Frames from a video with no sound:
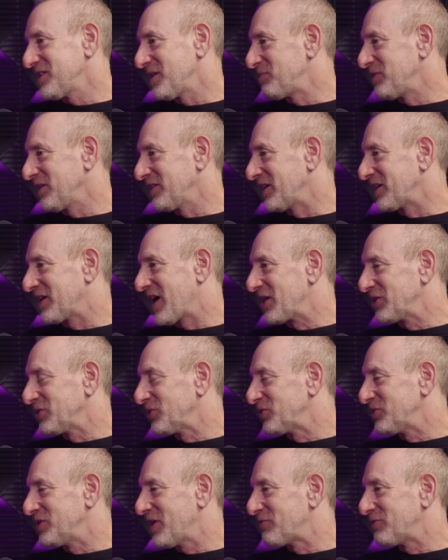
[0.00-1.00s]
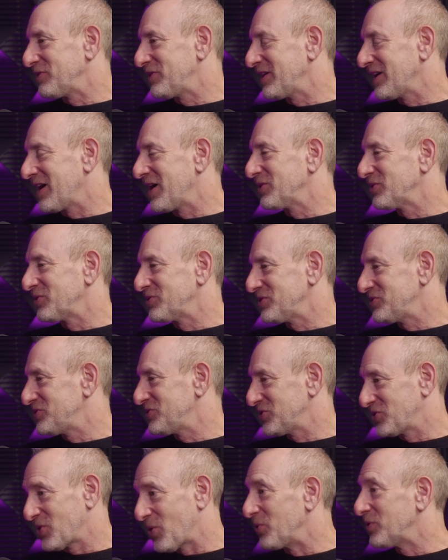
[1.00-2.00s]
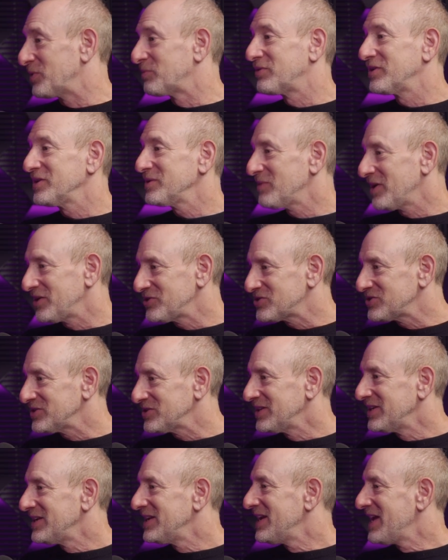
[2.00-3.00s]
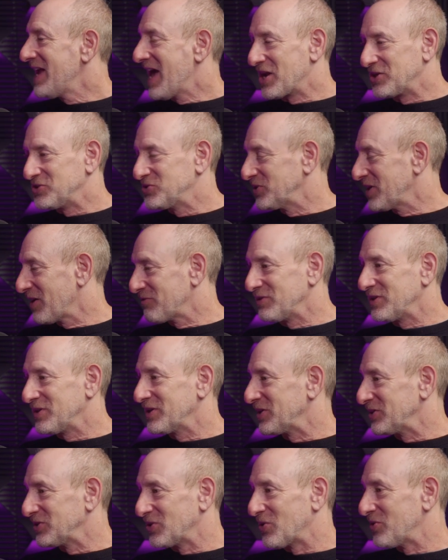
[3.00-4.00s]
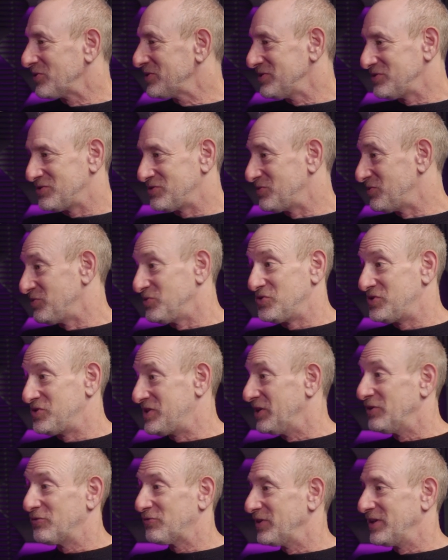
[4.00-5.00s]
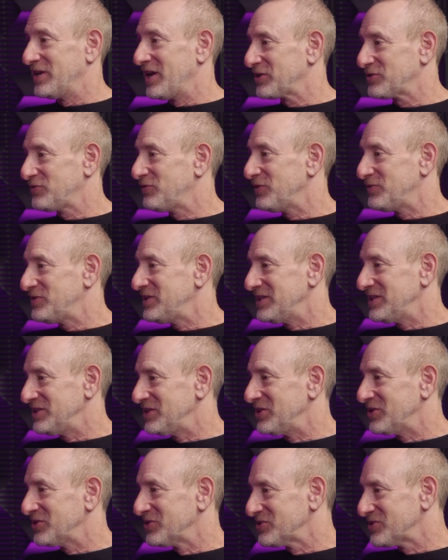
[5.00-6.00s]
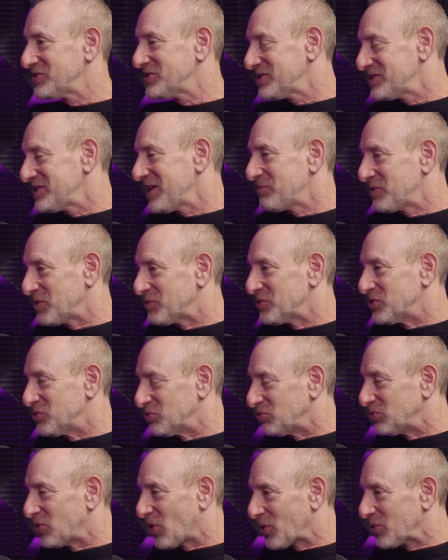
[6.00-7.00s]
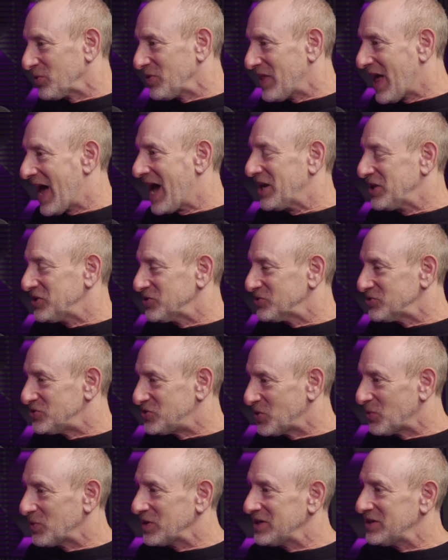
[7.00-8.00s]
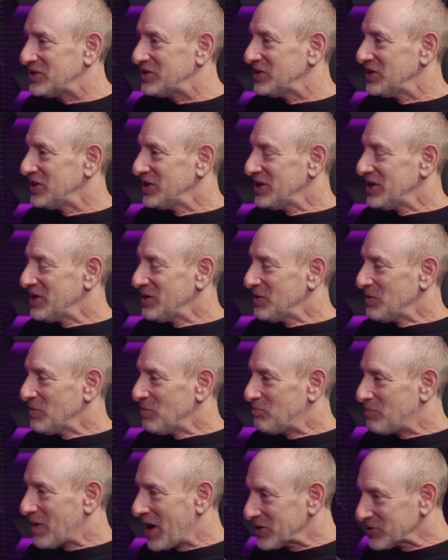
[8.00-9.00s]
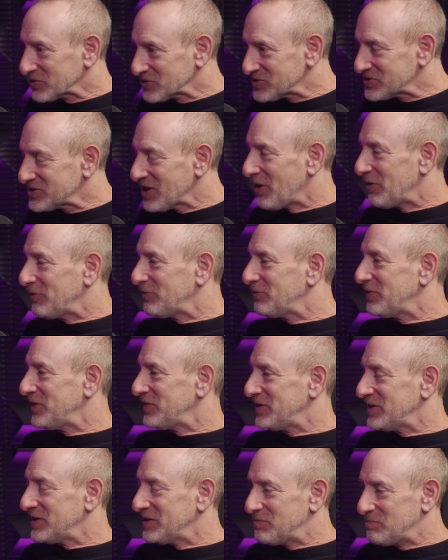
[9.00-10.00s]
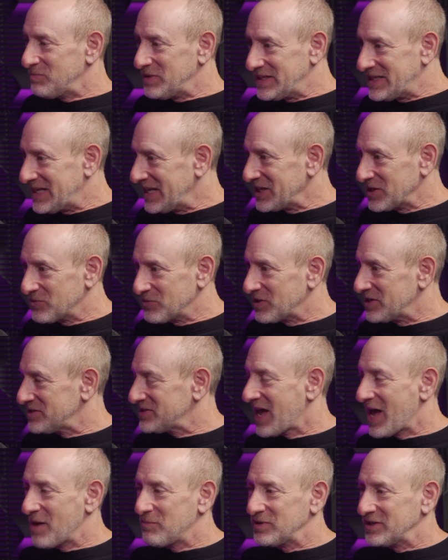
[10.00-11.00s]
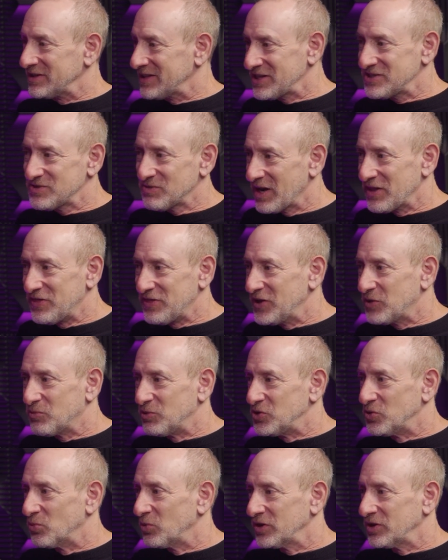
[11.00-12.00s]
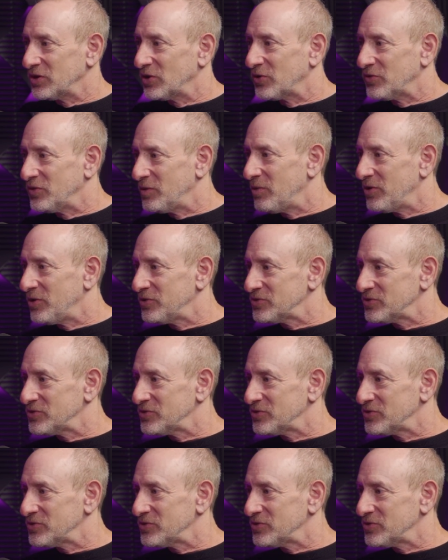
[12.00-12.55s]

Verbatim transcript: same thing. Like I learned everything I learned at Dakota, pretty much. Yep. And I took everything I learned and did it for the next 15 years. It's the totally. same thing when you learn that and you're doing it by yourself at the beginning when it's happening that's when i think when you really learn the